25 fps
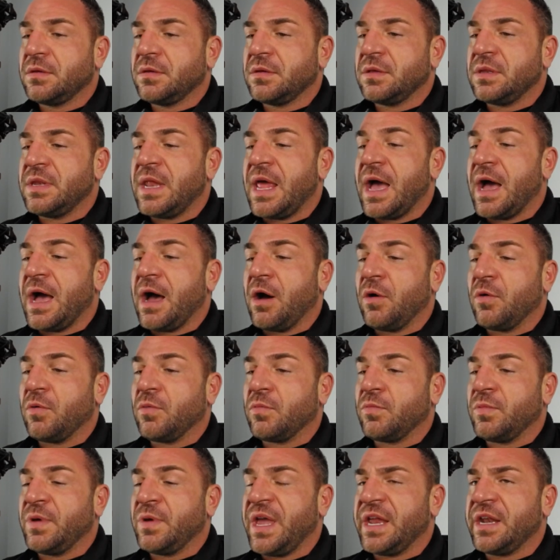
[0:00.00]
Now,
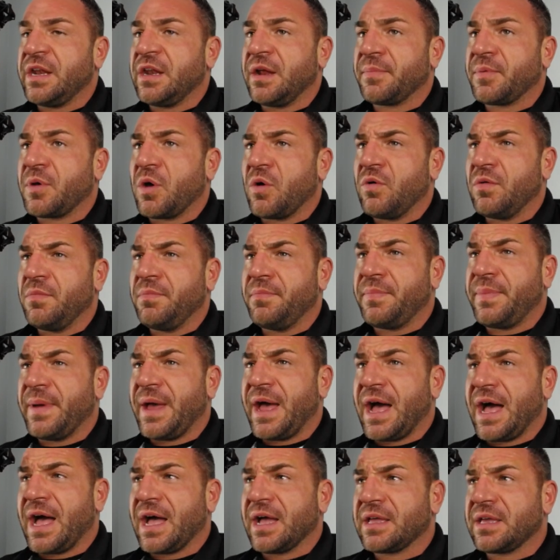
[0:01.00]
we ended up going
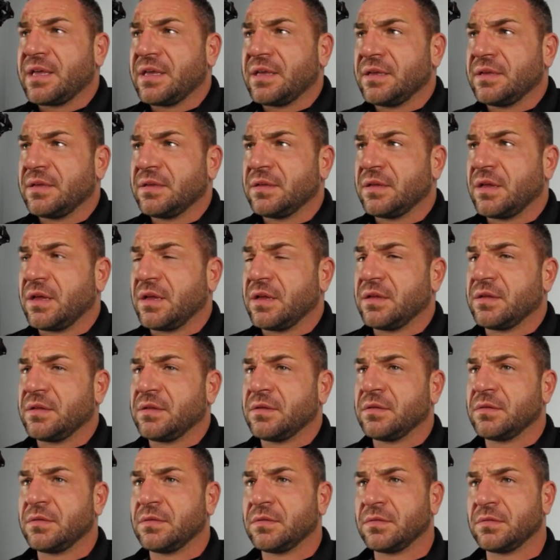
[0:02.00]
back
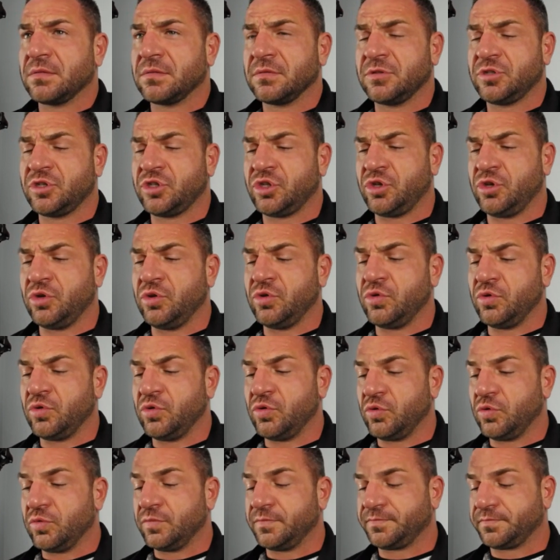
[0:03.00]

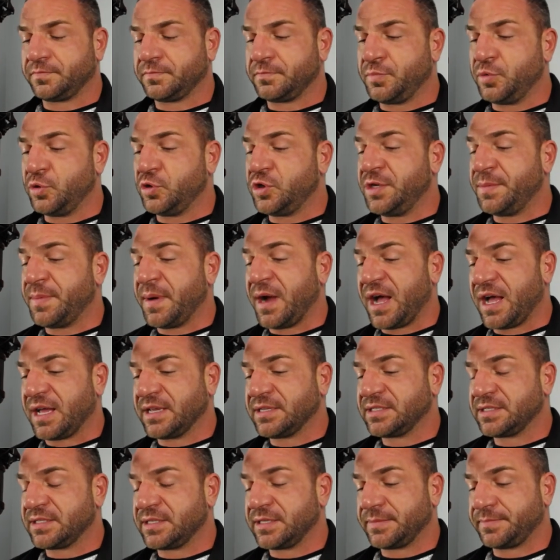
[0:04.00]
to Bougie
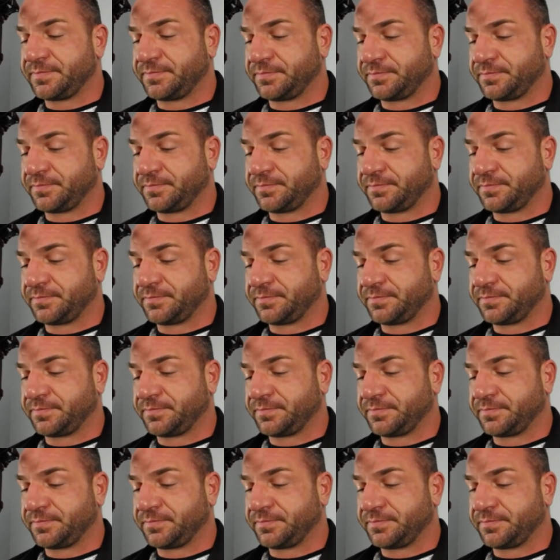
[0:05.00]
Bast,